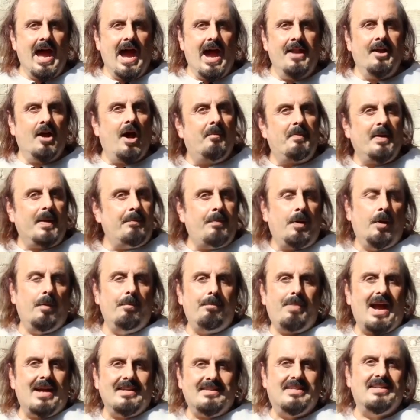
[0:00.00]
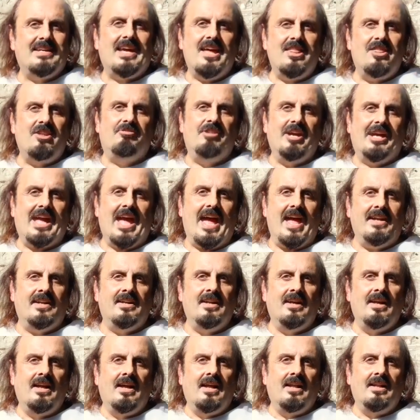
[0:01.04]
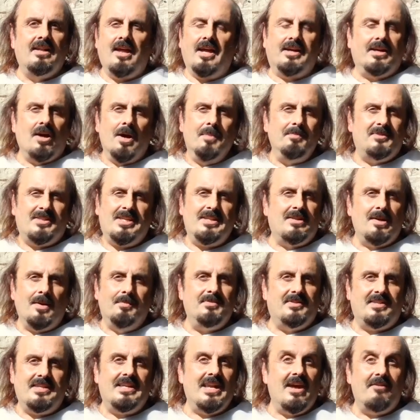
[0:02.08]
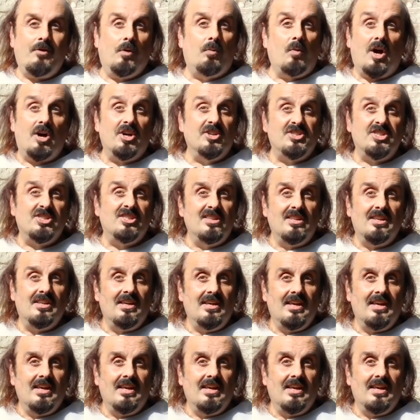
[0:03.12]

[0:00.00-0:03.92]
and I'll be put back together again like Humpty Dumpty never was.